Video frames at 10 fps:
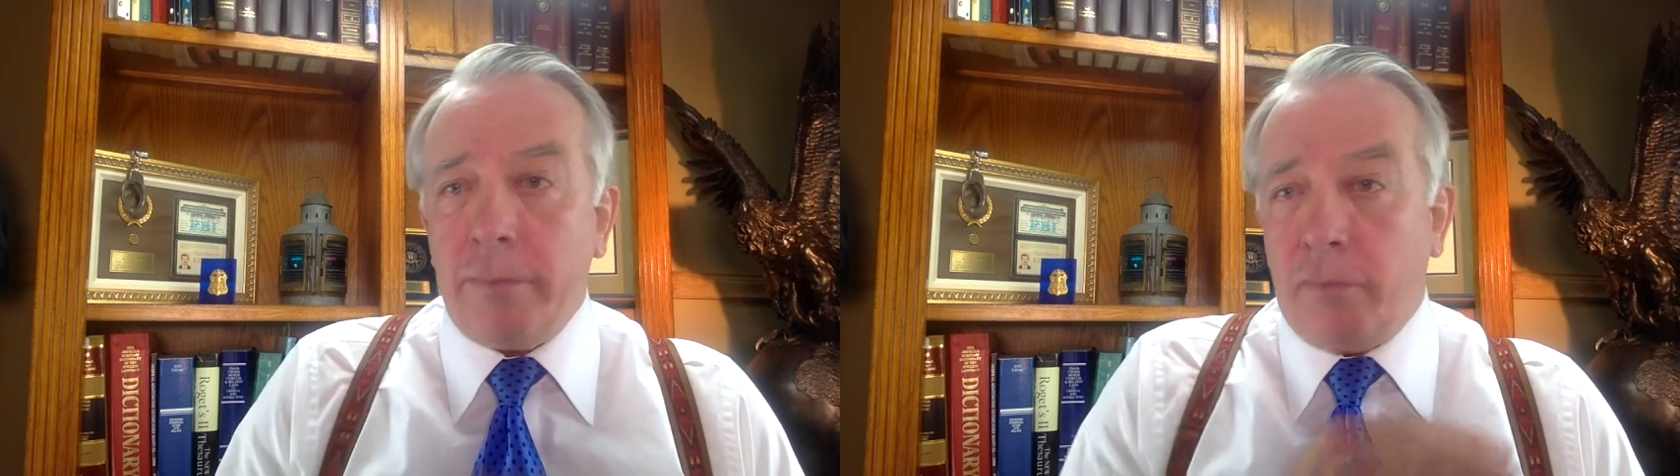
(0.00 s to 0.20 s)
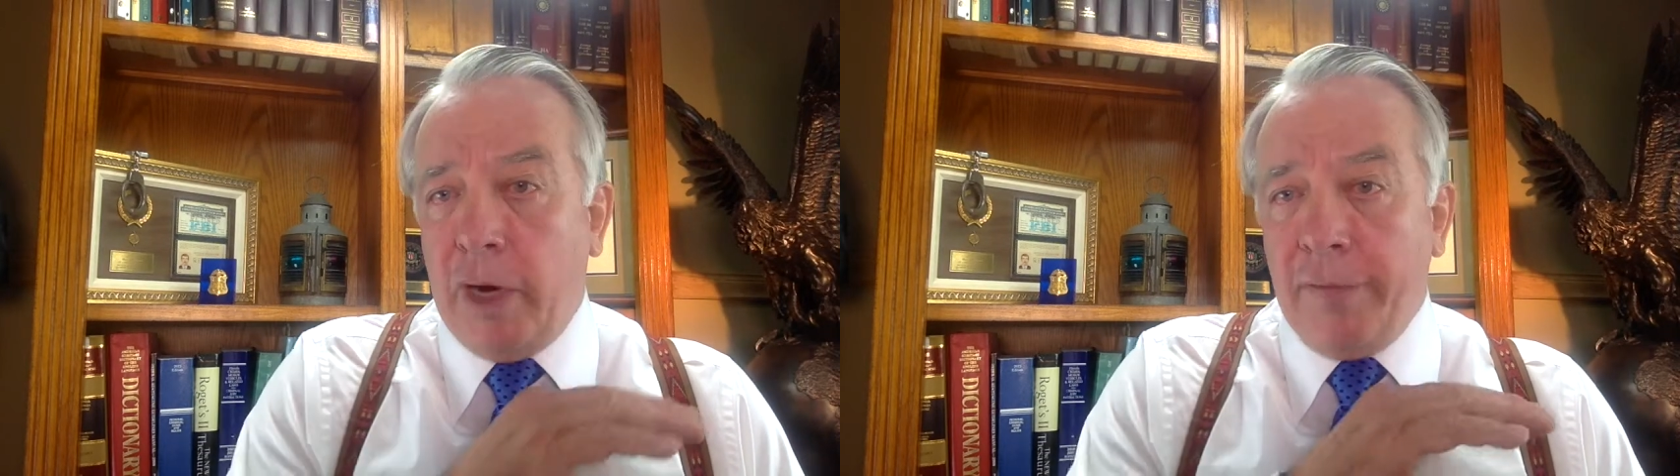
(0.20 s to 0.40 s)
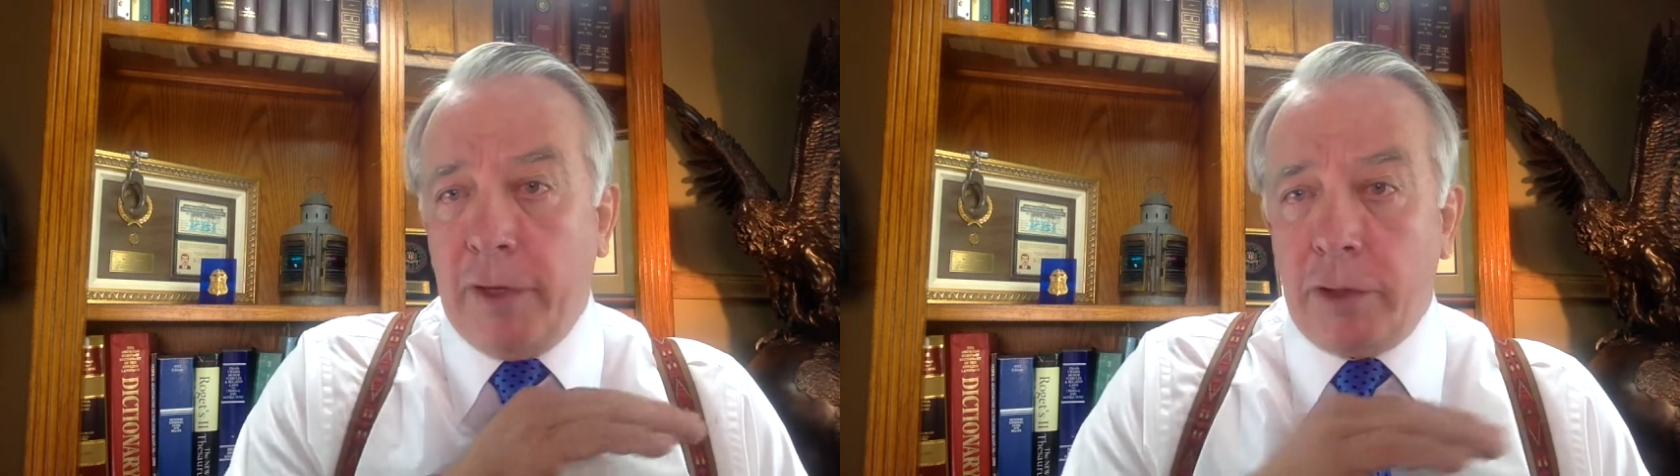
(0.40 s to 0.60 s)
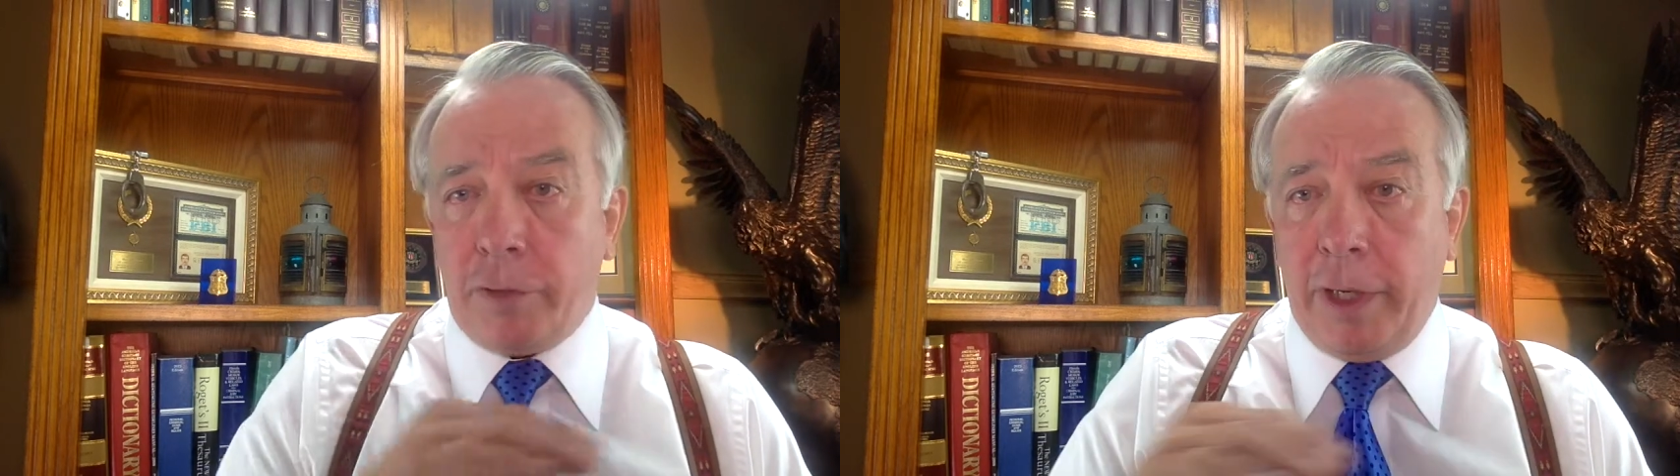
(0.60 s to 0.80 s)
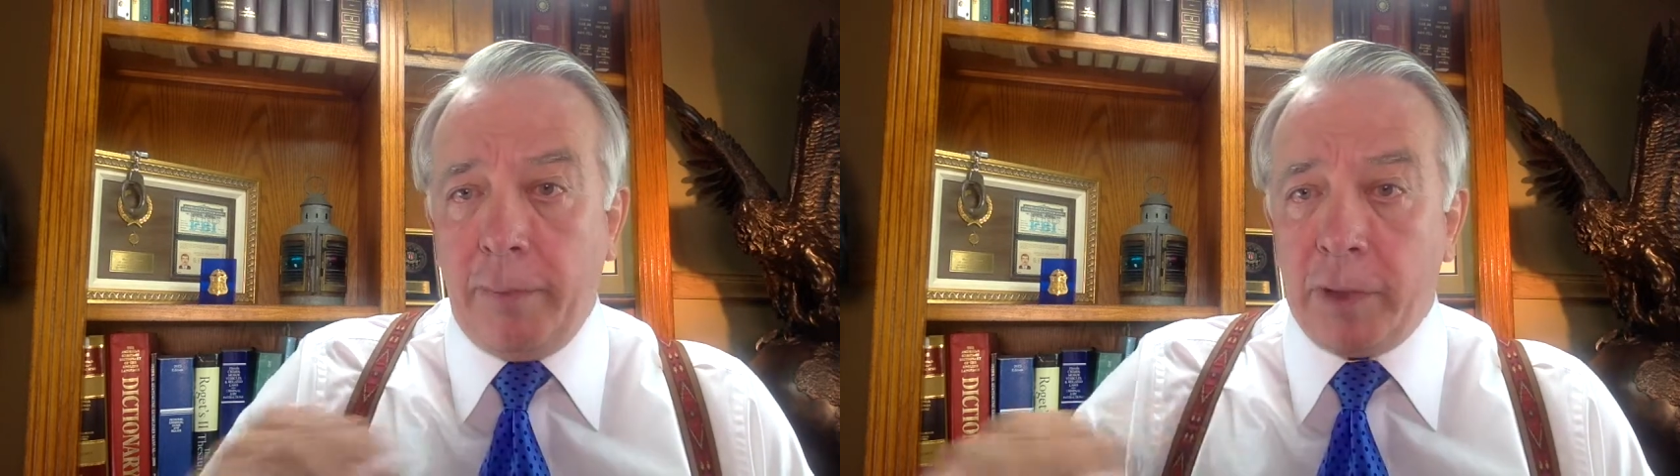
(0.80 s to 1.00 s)
revenue
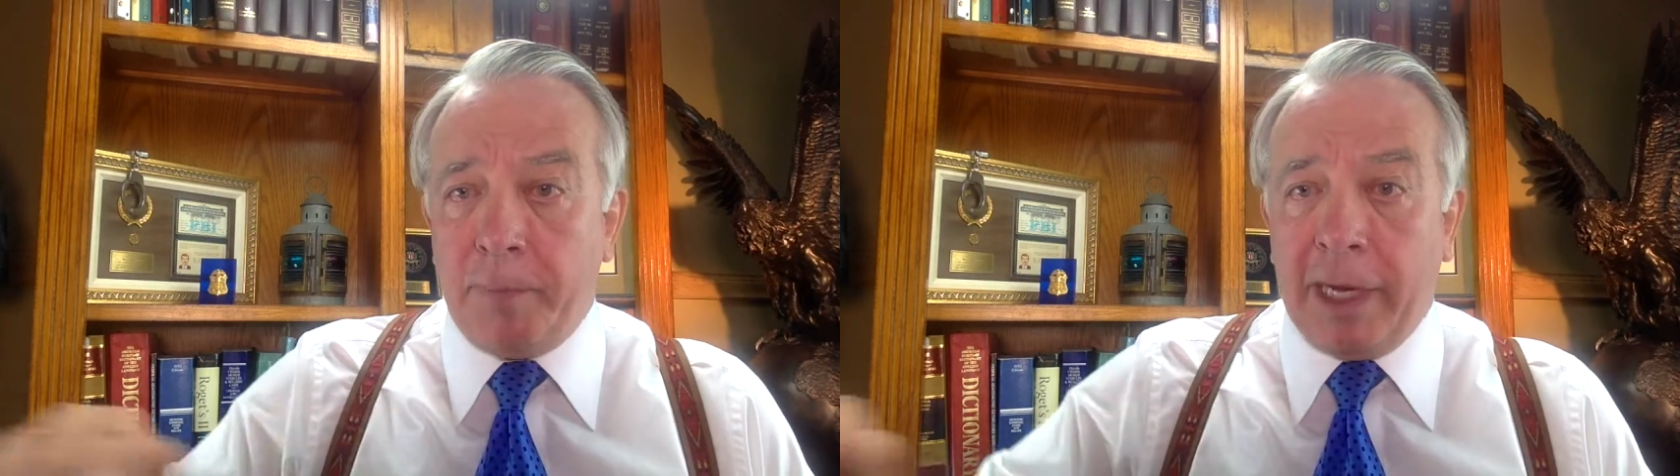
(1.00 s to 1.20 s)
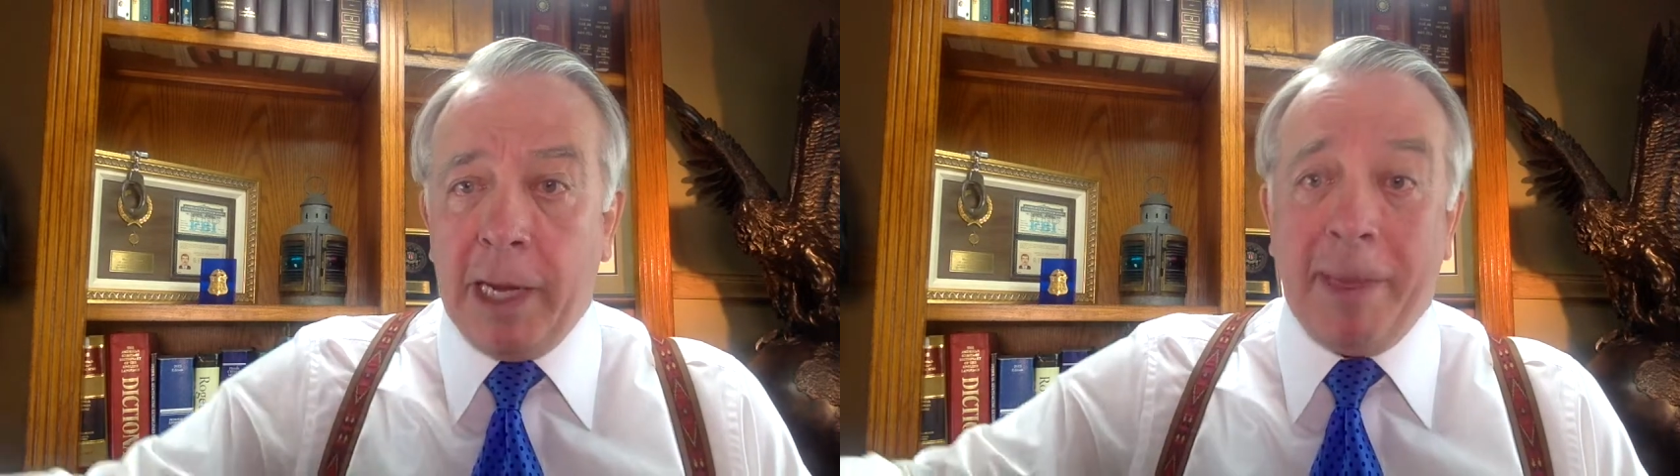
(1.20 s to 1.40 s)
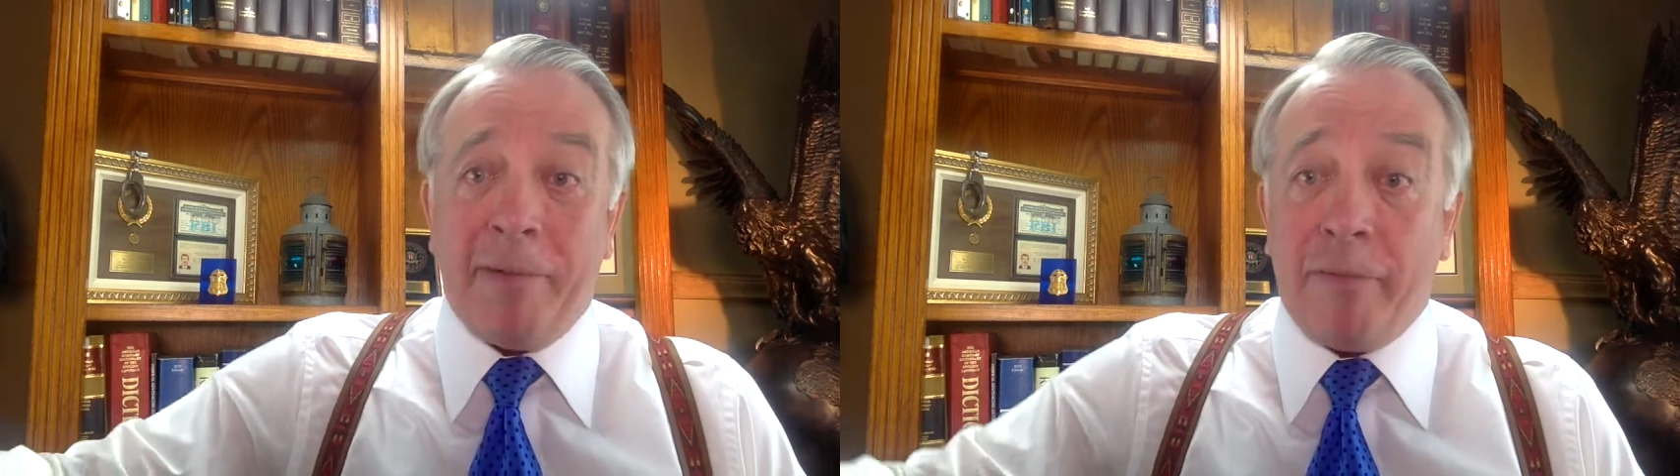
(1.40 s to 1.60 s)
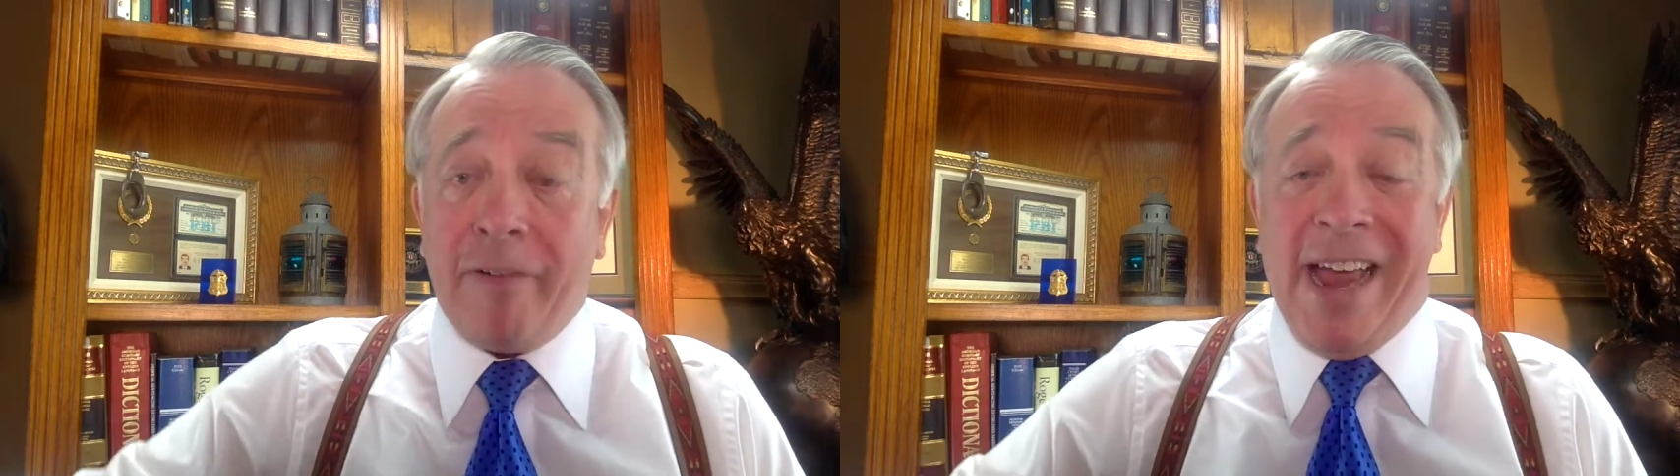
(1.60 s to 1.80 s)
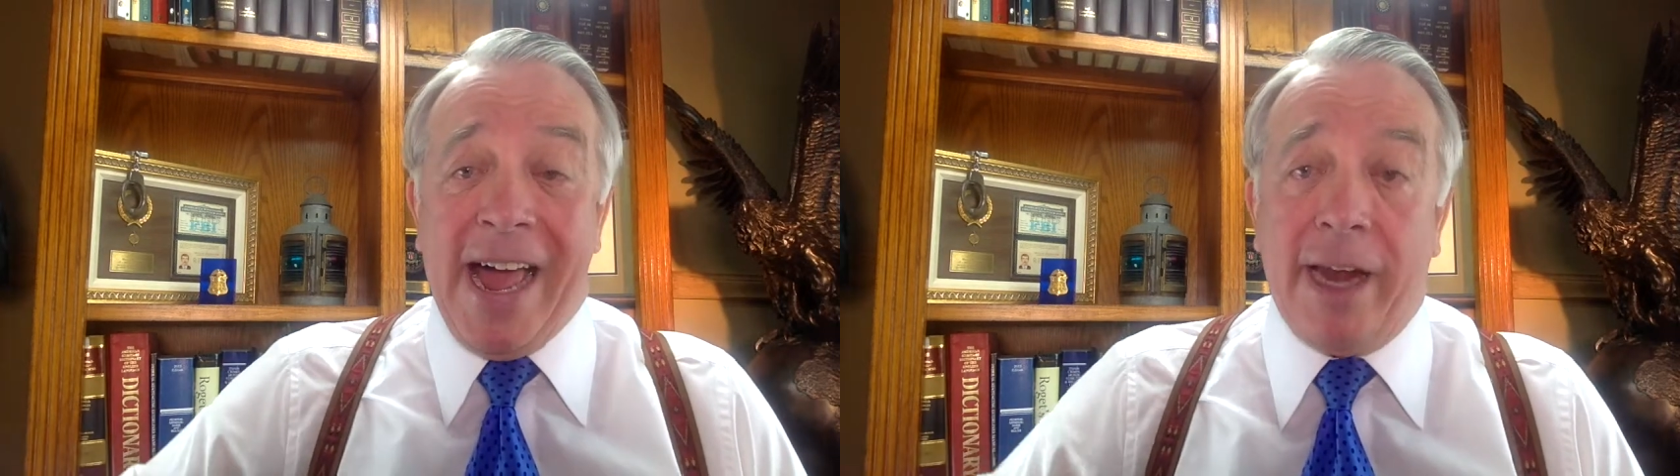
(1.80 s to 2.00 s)
stream was becoming
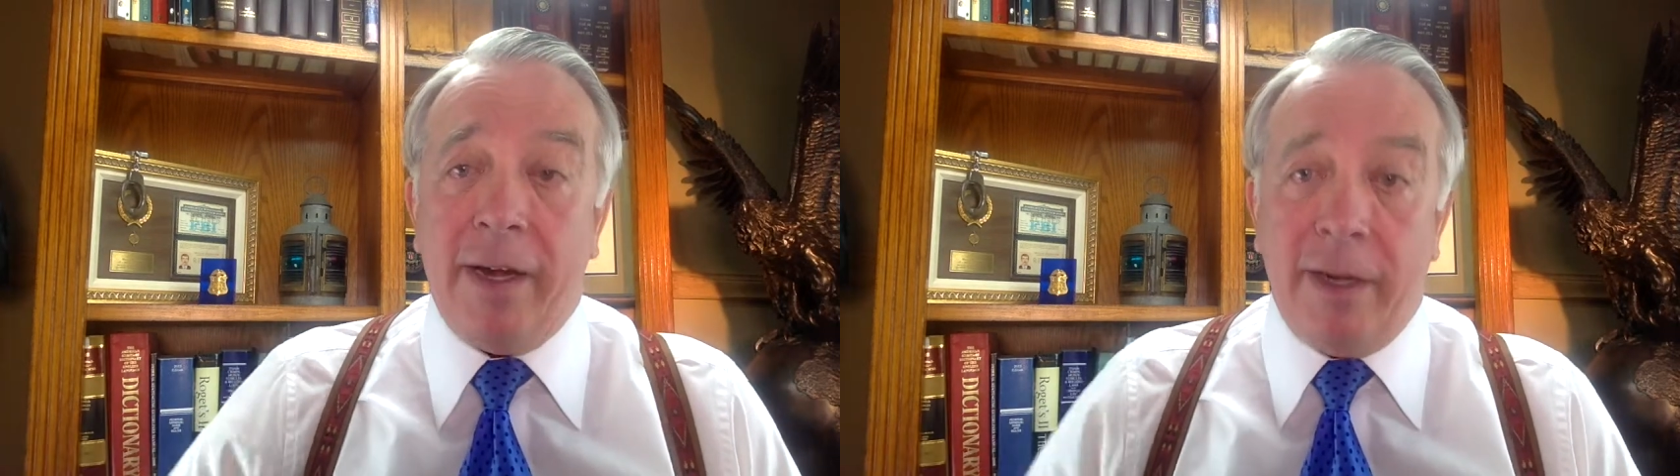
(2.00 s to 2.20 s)
flat.